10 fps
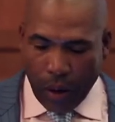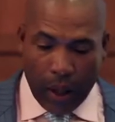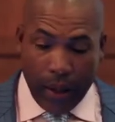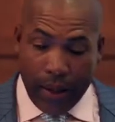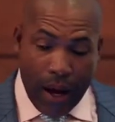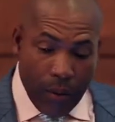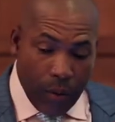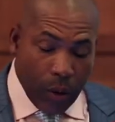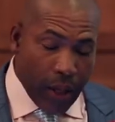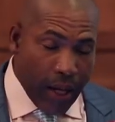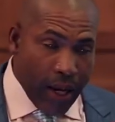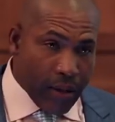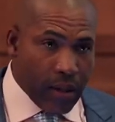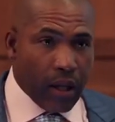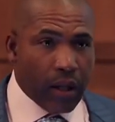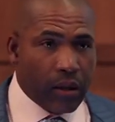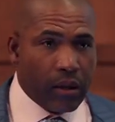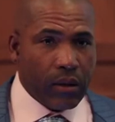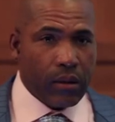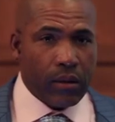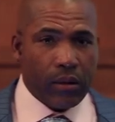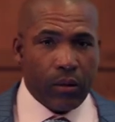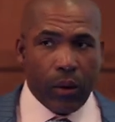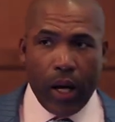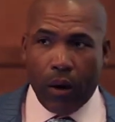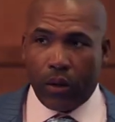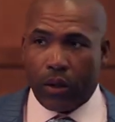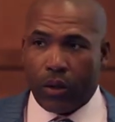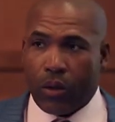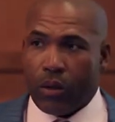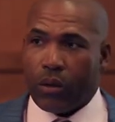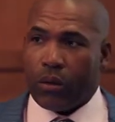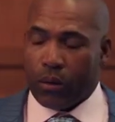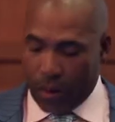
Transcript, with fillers: And that, I wrote that essay when I was in school.